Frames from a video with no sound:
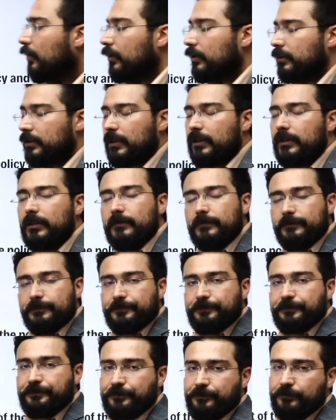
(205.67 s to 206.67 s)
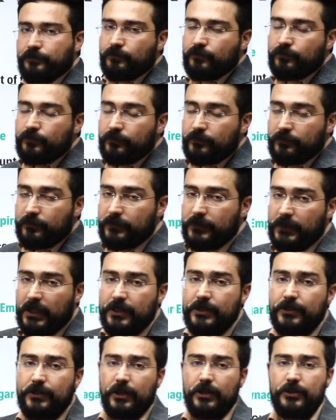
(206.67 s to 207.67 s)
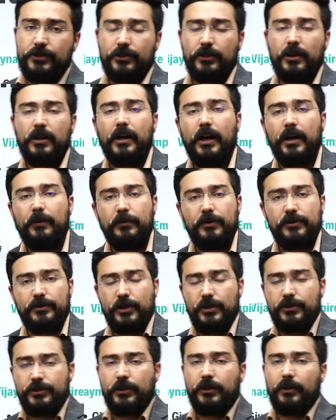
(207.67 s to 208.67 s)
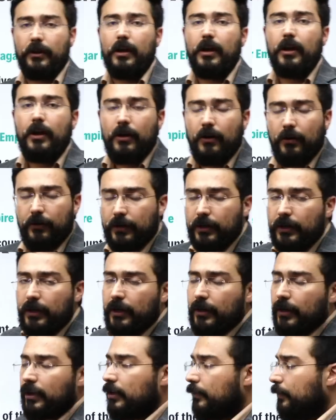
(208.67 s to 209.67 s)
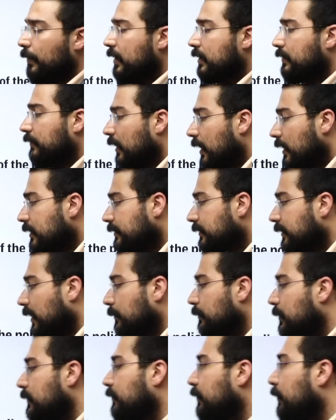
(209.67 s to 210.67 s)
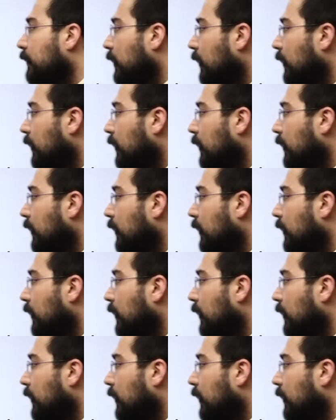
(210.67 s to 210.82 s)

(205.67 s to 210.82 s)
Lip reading: the structural administration, okay, under the Peshwa as semi-feudal or